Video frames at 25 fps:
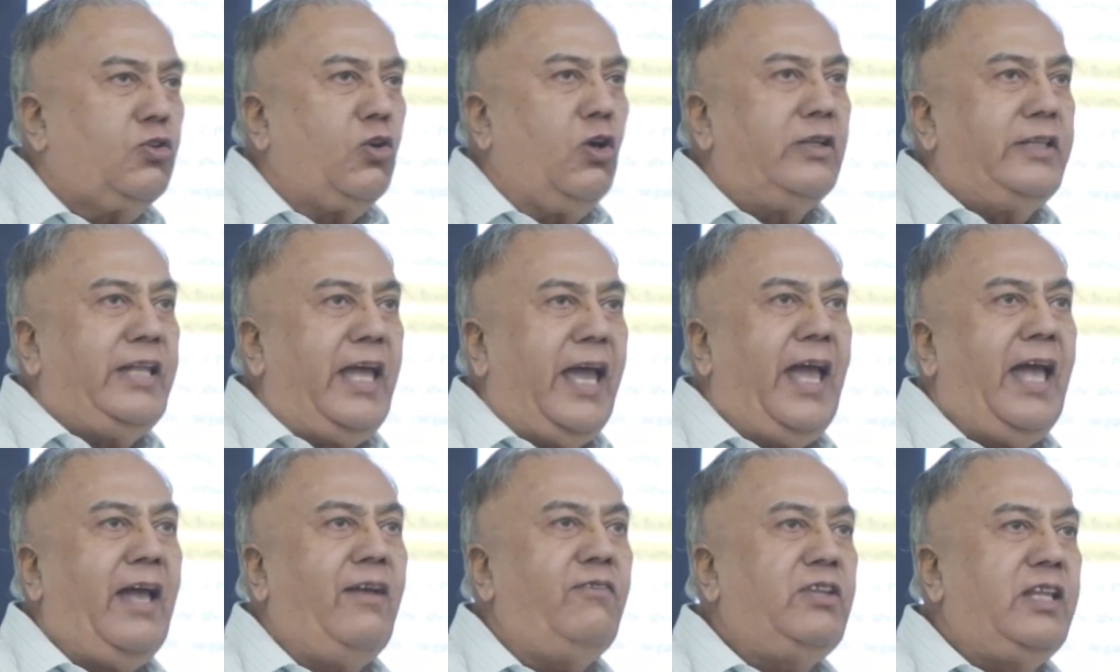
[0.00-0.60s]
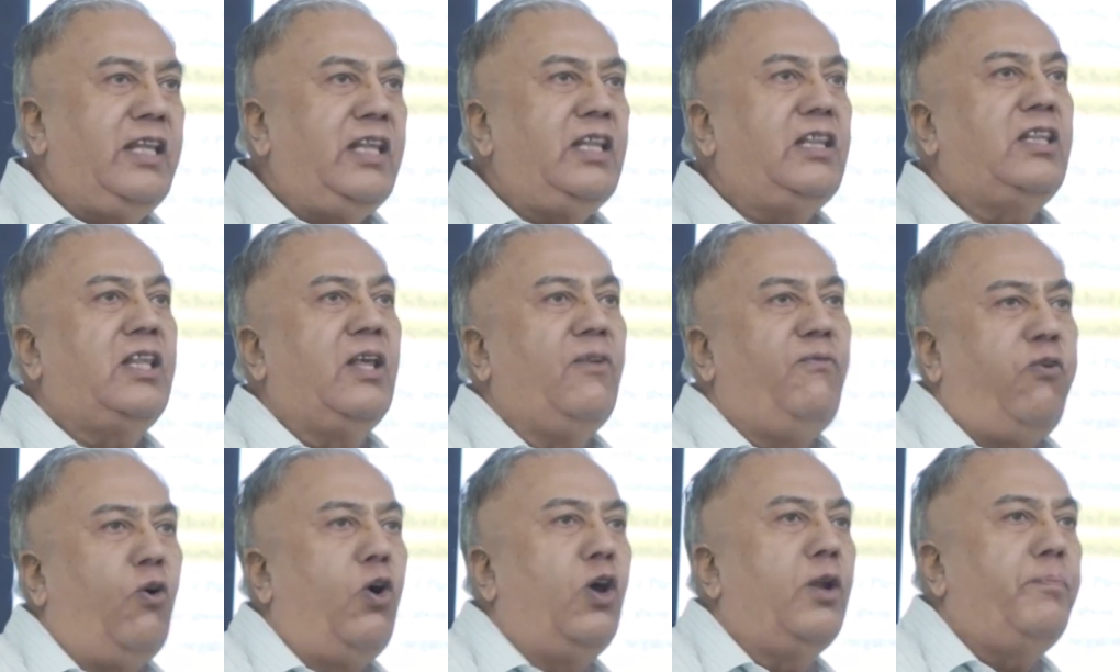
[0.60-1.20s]
So they have these
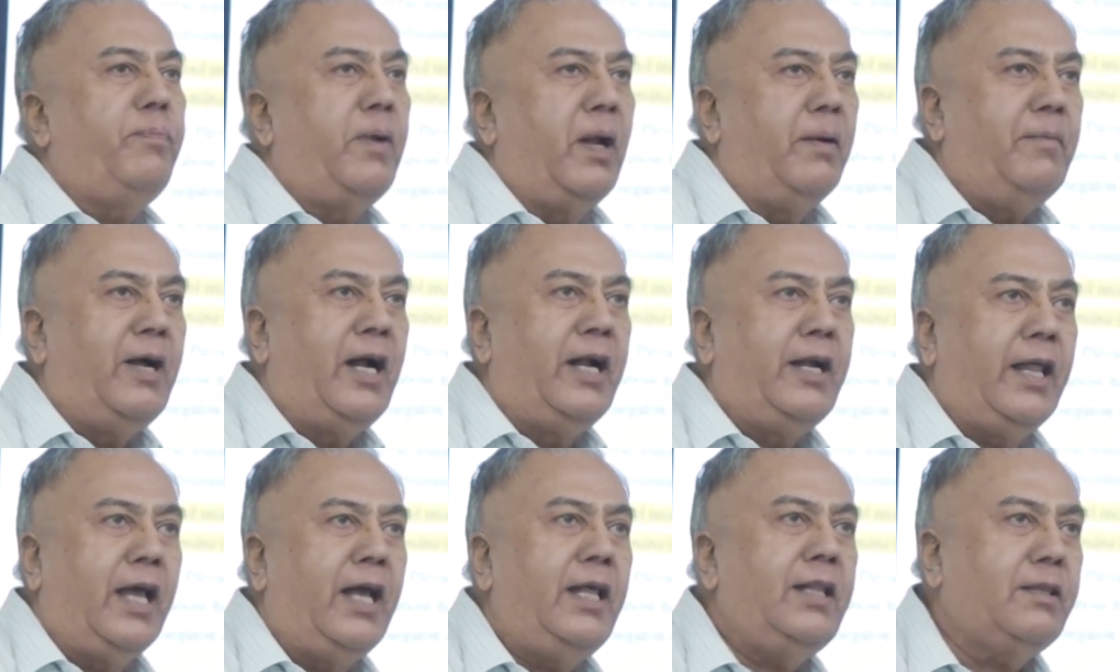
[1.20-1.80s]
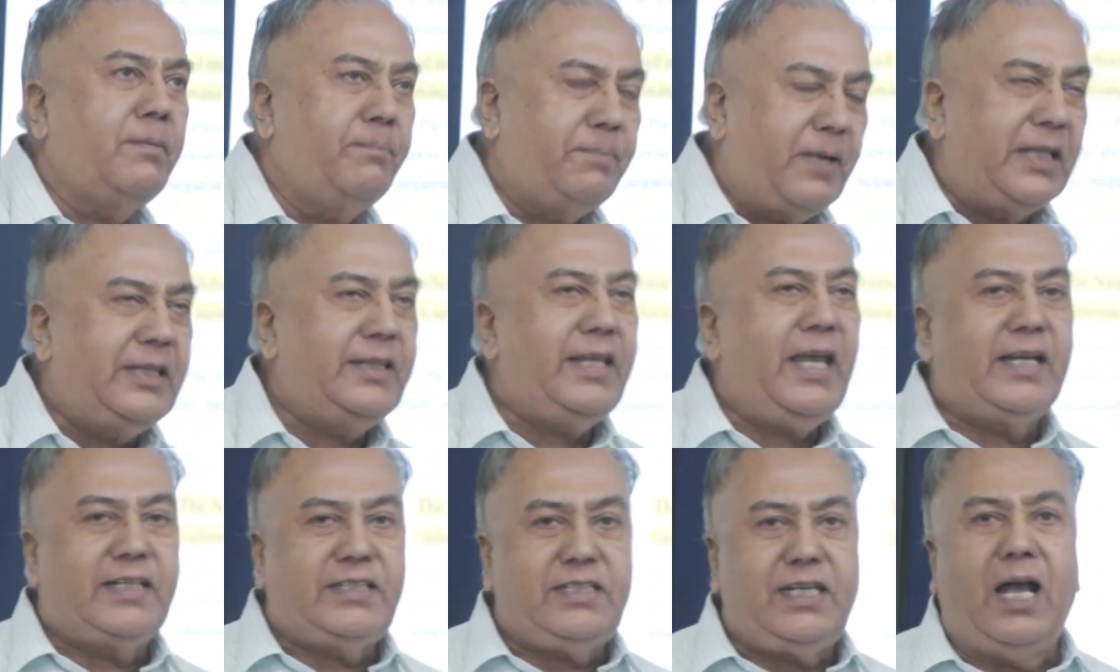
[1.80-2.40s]
four pramanas:
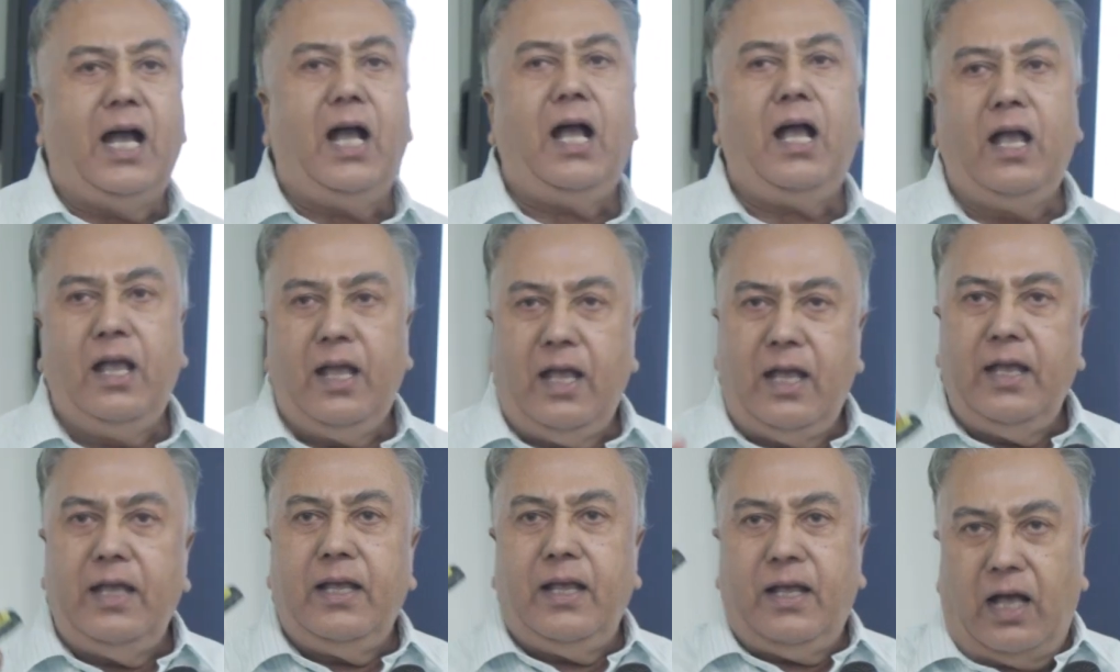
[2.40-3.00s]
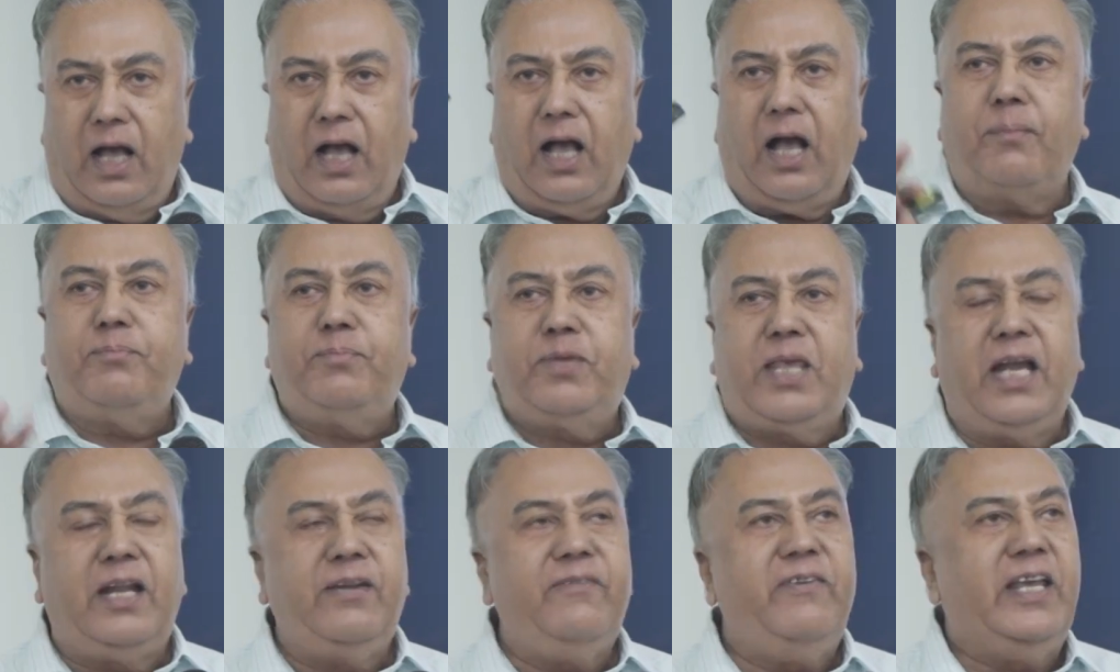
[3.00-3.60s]
pratyaksha,
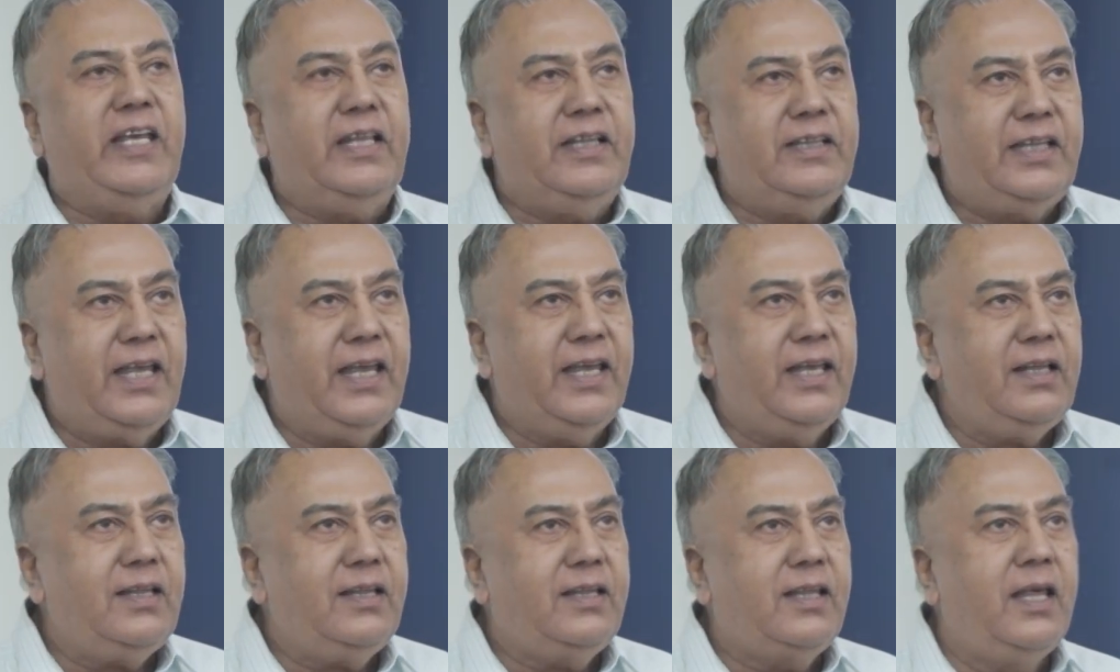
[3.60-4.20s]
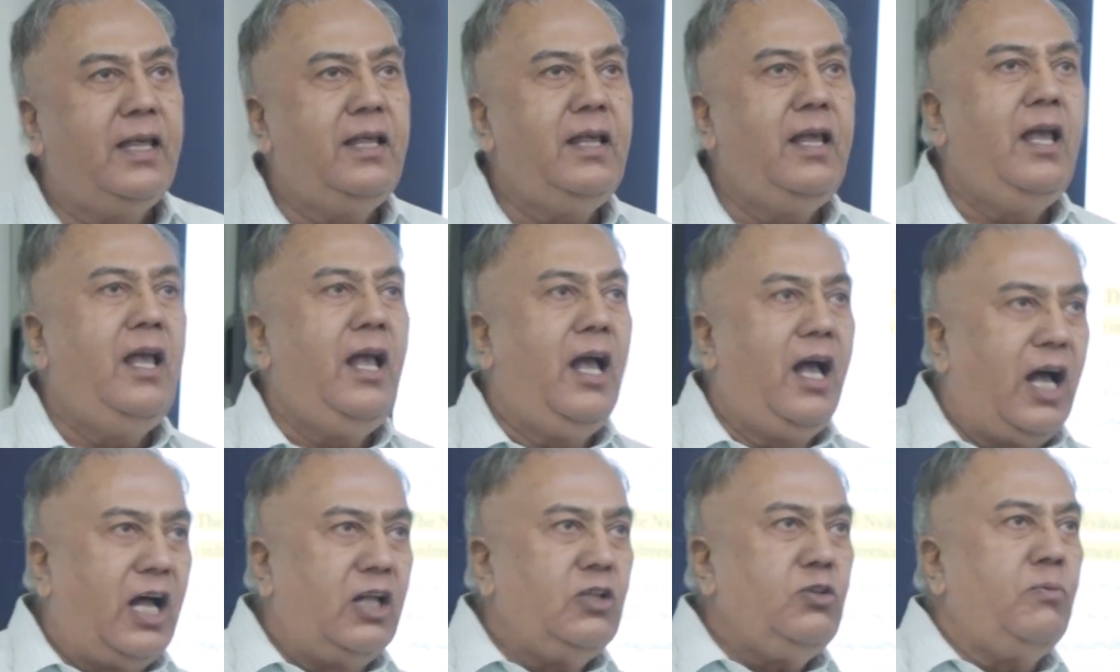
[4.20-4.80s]
observing things;
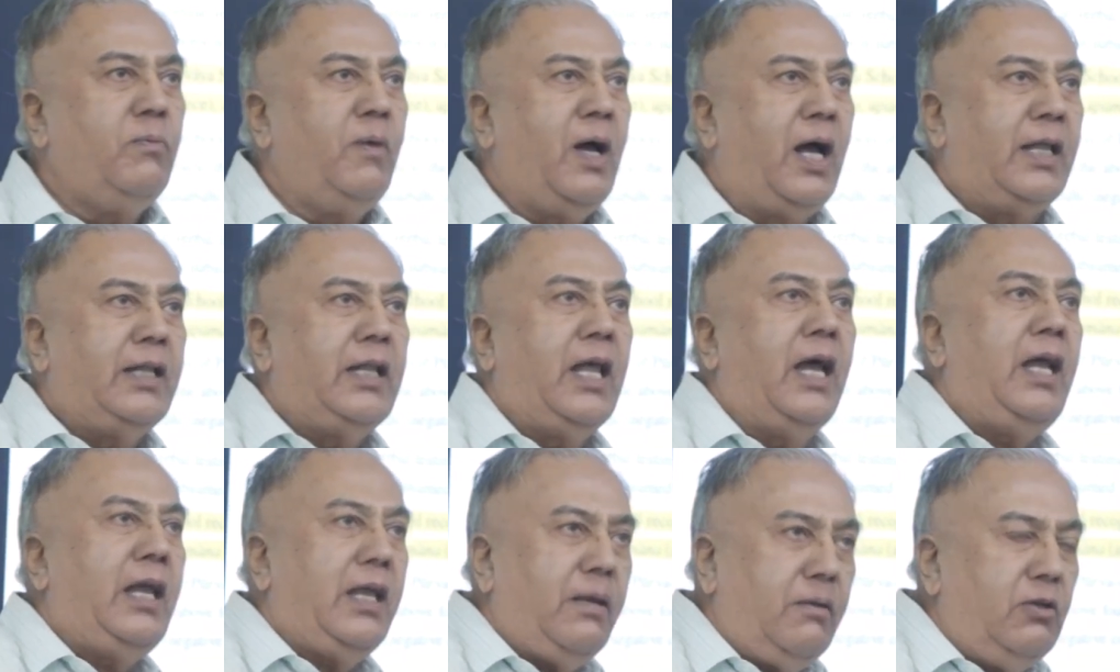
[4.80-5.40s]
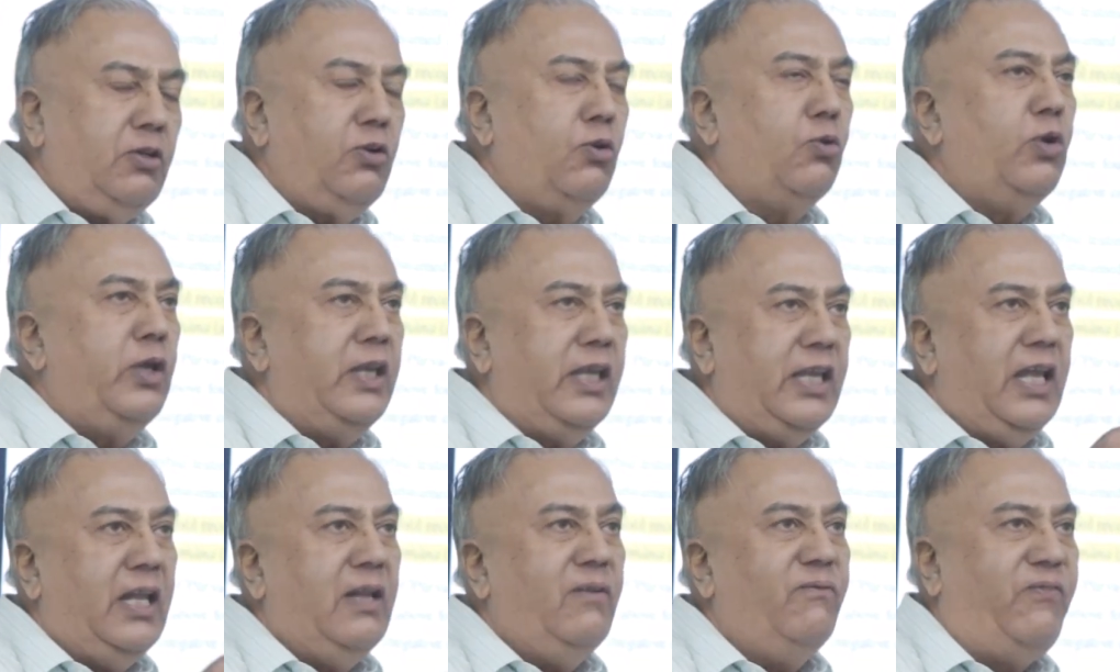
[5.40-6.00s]
anumana,
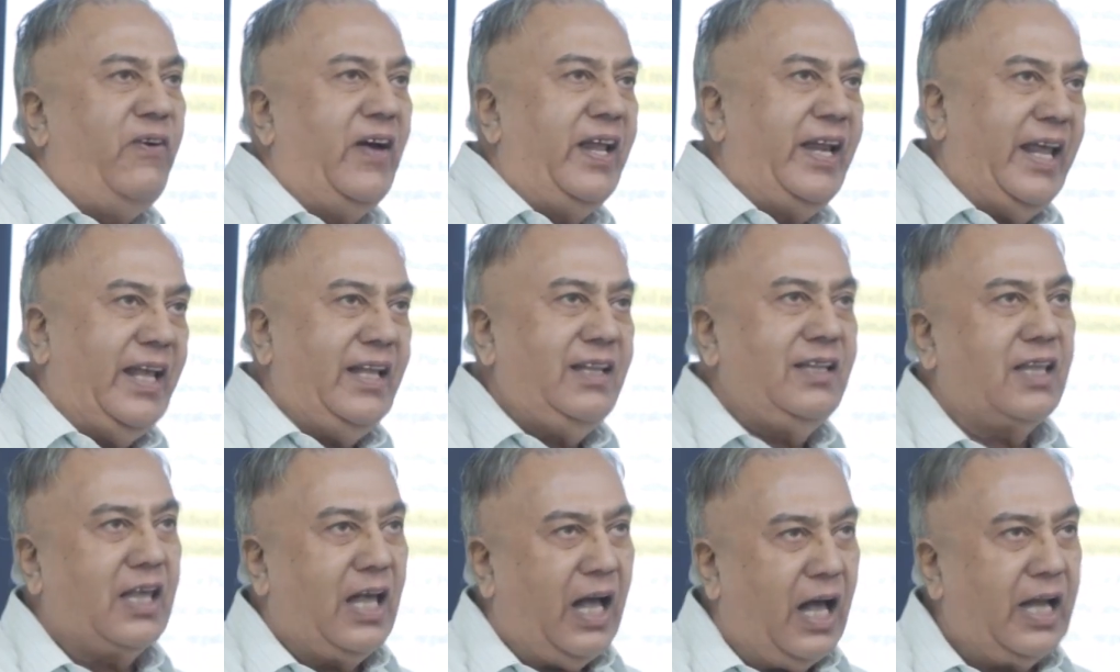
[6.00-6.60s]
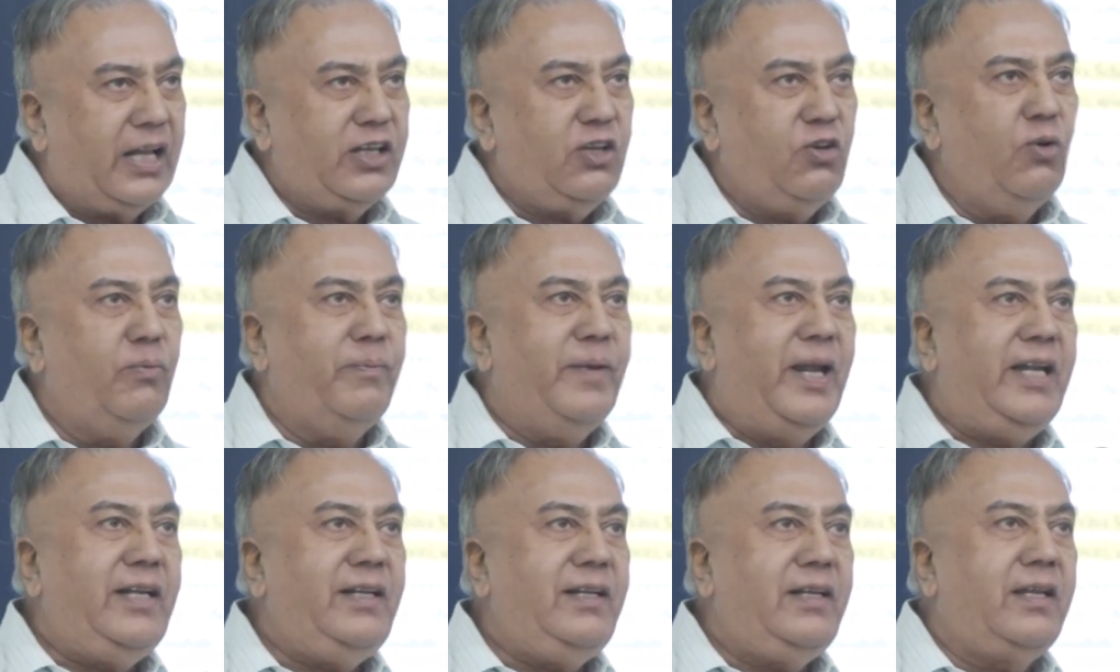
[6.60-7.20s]
doing inference,
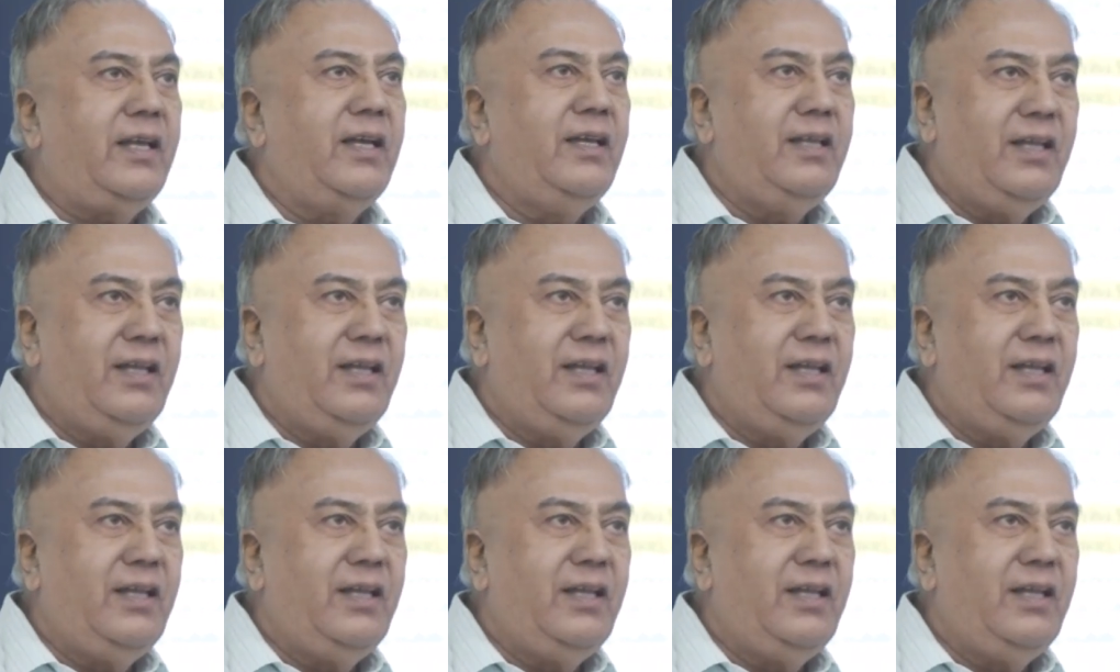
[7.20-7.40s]
argument;